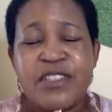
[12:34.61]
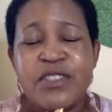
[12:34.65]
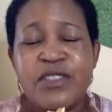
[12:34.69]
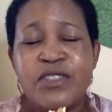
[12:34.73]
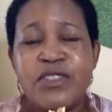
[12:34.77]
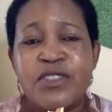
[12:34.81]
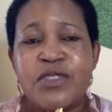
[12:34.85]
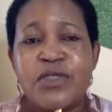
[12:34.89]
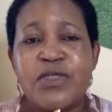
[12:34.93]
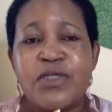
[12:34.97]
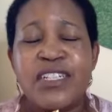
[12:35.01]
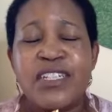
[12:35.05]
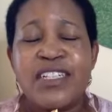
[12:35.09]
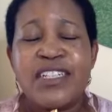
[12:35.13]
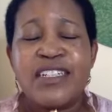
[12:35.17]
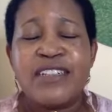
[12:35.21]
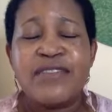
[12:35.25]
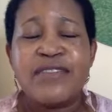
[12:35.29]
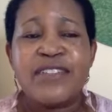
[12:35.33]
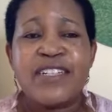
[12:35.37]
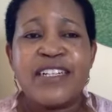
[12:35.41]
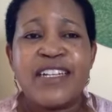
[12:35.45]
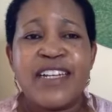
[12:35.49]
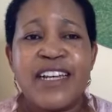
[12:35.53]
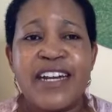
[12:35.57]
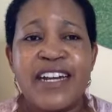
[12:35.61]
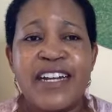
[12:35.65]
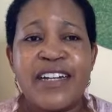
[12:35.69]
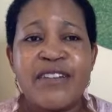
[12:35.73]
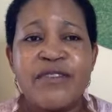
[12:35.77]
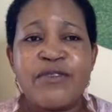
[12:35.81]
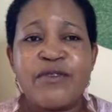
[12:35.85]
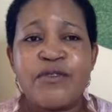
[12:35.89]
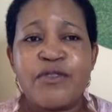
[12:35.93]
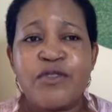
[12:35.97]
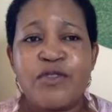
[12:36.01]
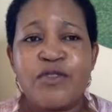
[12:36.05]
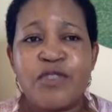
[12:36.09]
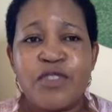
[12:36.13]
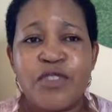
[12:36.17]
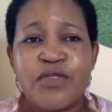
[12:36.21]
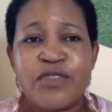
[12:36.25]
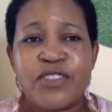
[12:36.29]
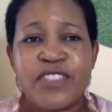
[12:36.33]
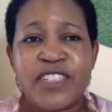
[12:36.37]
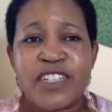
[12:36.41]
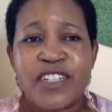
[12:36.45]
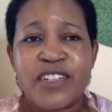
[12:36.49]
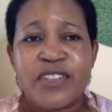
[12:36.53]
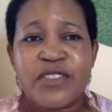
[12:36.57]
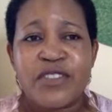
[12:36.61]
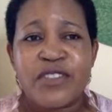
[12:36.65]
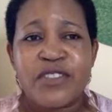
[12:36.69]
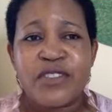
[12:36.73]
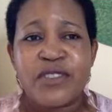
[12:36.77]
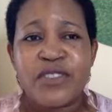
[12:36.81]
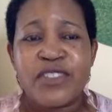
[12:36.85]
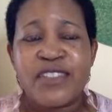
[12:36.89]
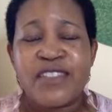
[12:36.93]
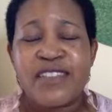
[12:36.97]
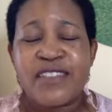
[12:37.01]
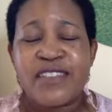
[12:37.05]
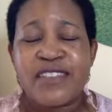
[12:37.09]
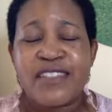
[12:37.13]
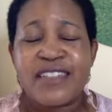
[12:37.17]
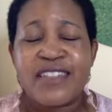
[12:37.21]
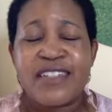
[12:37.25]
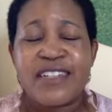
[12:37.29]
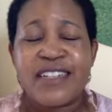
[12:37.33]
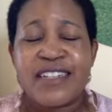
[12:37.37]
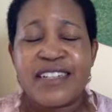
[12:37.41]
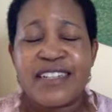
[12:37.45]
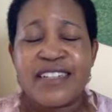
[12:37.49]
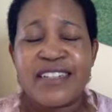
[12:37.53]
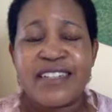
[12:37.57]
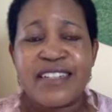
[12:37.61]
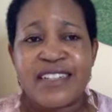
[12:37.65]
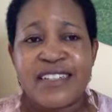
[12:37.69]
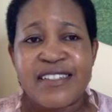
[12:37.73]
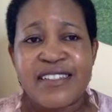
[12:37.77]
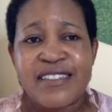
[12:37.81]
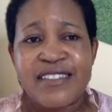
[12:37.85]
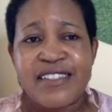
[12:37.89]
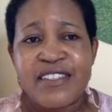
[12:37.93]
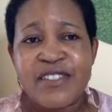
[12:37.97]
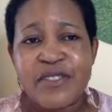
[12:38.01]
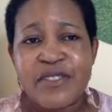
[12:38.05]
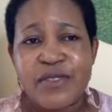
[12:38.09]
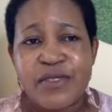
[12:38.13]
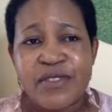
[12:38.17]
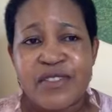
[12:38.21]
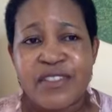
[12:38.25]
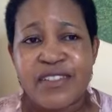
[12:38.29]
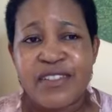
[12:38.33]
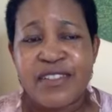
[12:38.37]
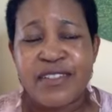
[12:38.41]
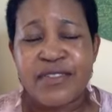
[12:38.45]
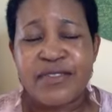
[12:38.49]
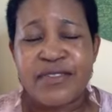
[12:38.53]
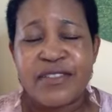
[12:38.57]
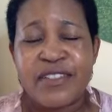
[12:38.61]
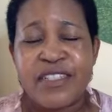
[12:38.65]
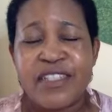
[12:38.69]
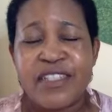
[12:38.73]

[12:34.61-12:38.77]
You don't live a life full of doubt and second guessing yourself,